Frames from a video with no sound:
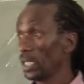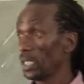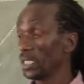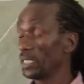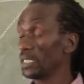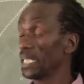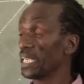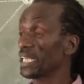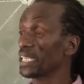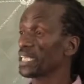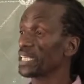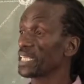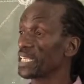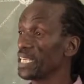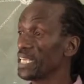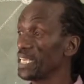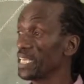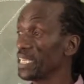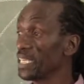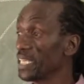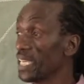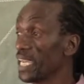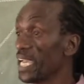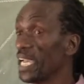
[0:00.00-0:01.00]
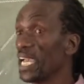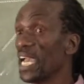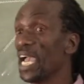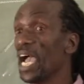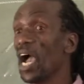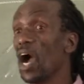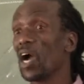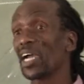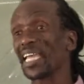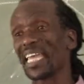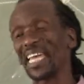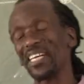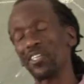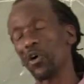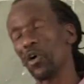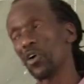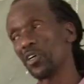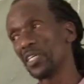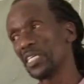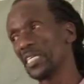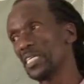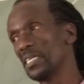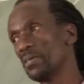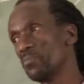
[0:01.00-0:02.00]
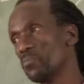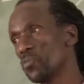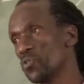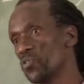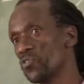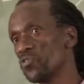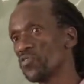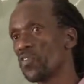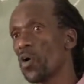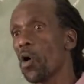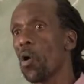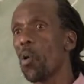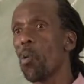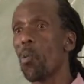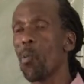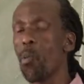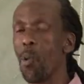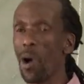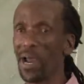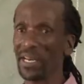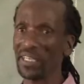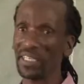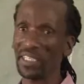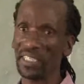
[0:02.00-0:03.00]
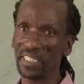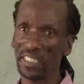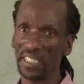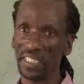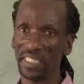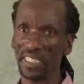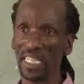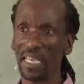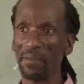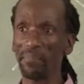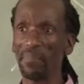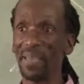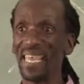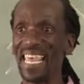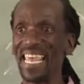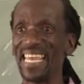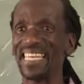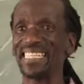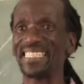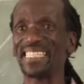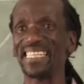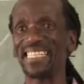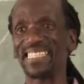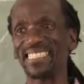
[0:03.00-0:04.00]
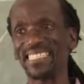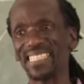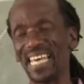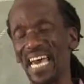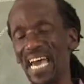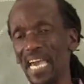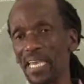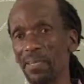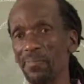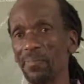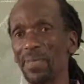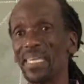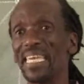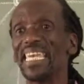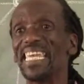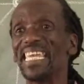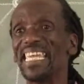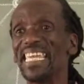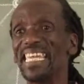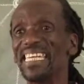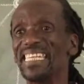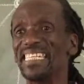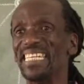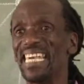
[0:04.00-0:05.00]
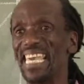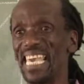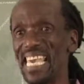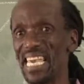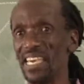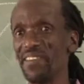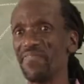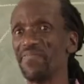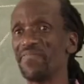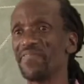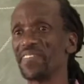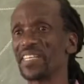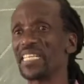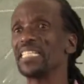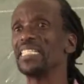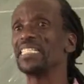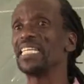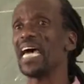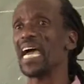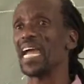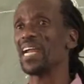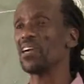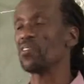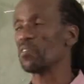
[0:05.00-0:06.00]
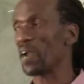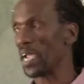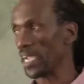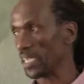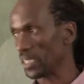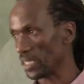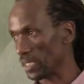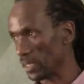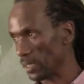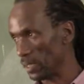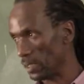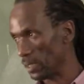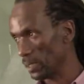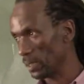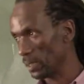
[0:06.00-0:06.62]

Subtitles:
The king can only move one step at a time in every direction.